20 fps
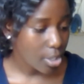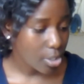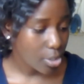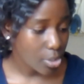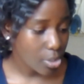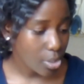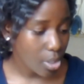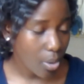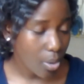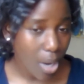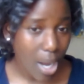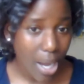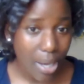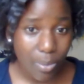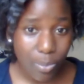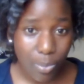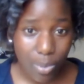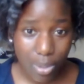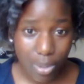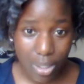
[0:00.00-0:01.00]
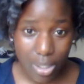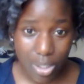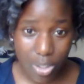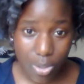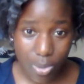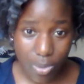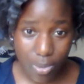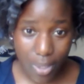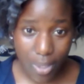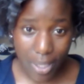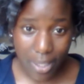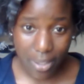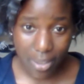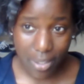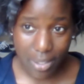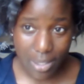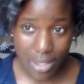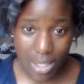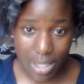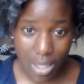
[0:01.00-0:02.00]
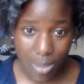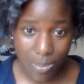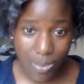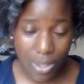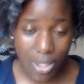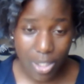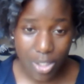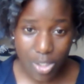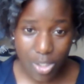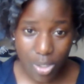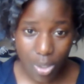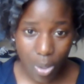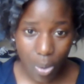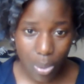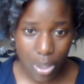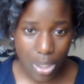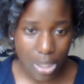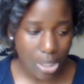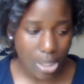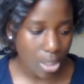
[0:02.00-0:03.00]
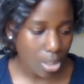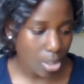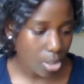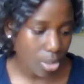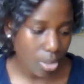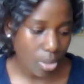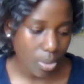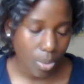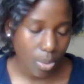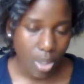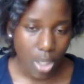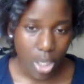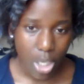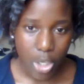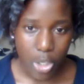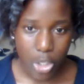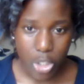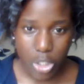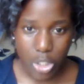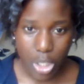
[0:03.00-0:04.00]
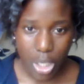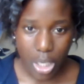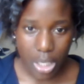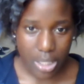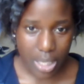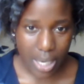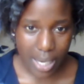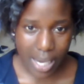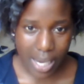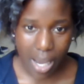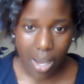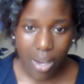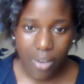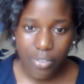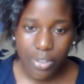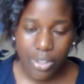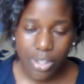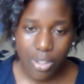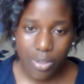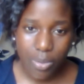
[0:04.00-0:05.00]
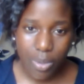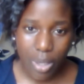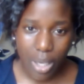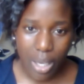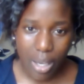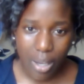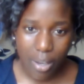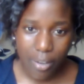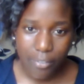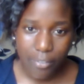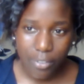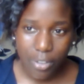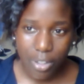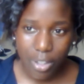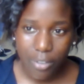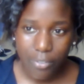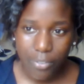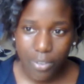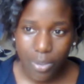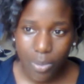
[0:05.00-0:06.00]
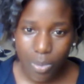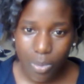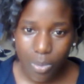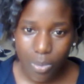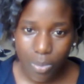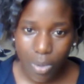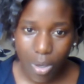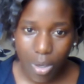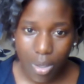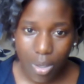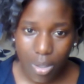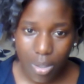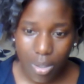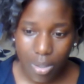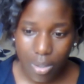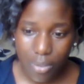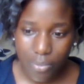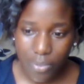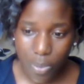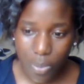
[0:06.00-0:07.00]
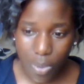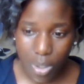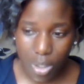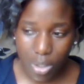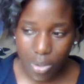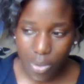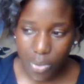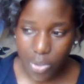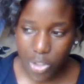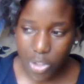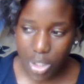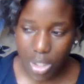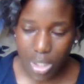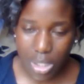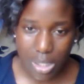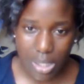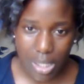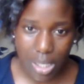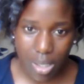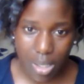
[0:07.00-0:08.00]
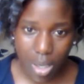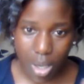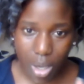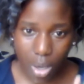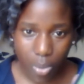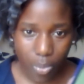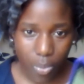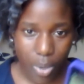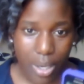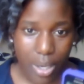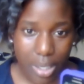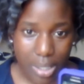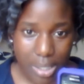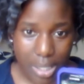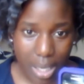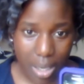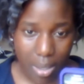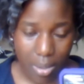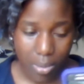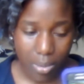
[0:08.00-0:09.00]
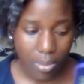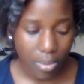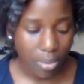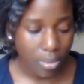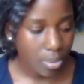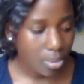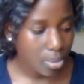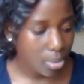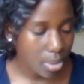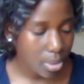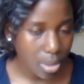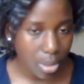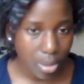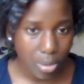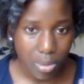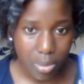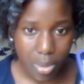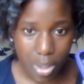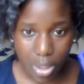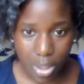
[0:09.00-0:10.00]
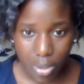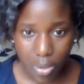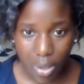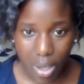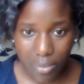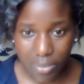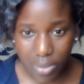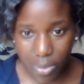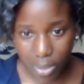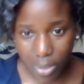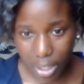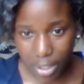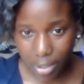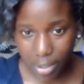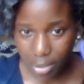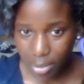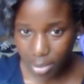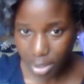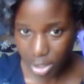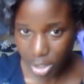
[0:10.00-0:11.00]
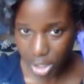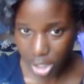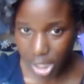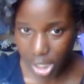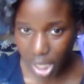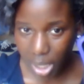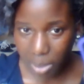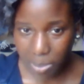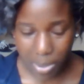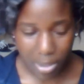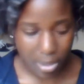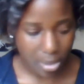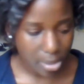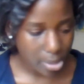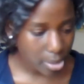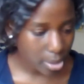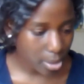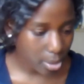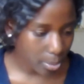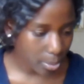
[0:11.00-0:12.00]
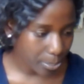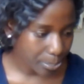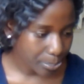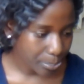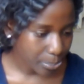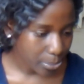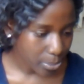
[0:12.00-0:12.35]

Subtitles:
So I really do like this tip, and it's so easy to do. Just take out everything you have. If you want a lotion or a scent, write it down. Don't have to write it, you can just type it. So